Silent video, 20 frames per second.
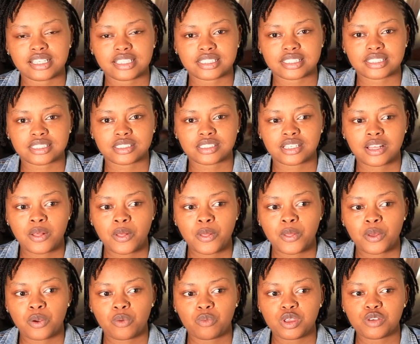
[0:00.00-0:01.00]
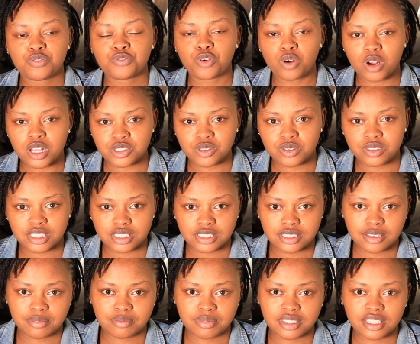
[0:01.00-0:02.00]
is, we focus on the
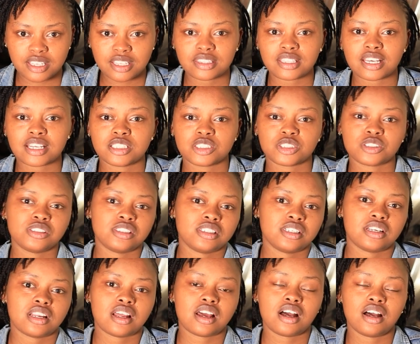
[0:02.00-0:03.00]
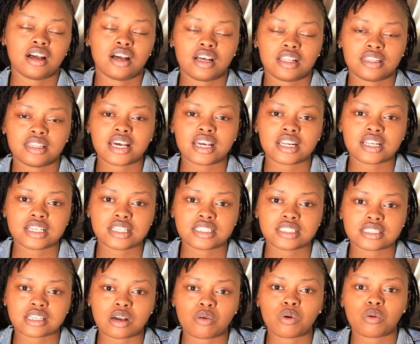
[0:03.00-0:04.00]
same thing, that is in that
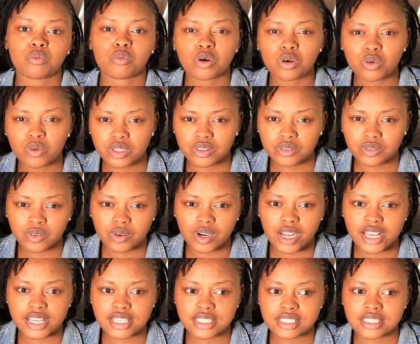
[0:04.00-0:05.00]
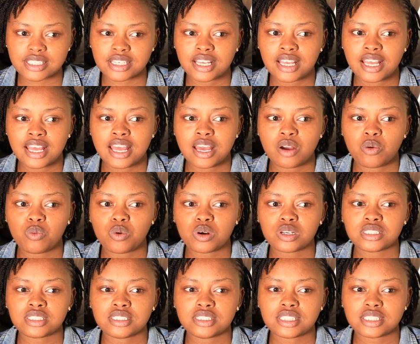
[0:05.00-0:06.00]
is our walk with Christ.
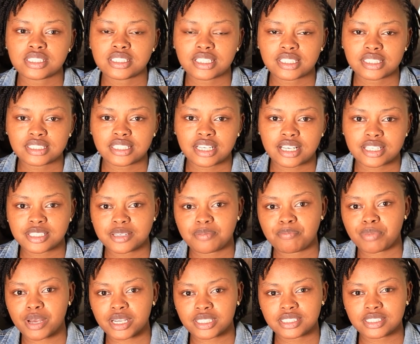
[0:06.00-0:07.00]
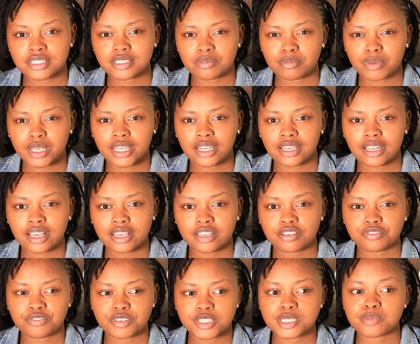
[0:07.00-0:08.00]
What the CLG has impacted in my
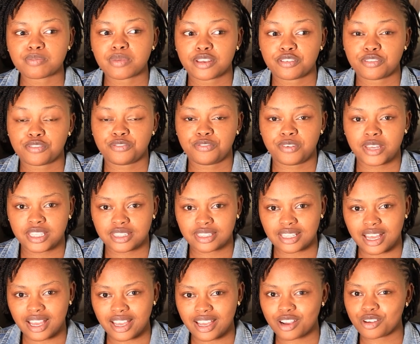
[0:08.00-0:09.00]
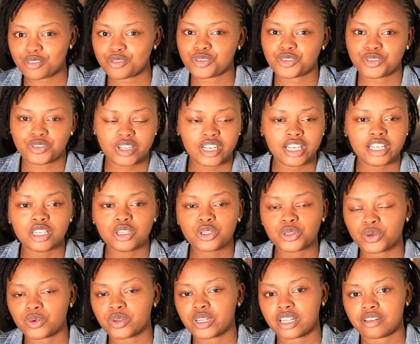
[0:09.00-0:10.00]
life is my faith. I have really
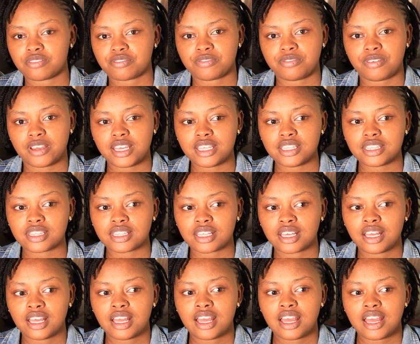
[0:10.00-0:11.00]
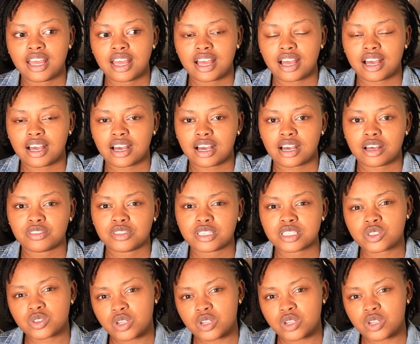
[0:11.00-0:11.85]
grown in faith. The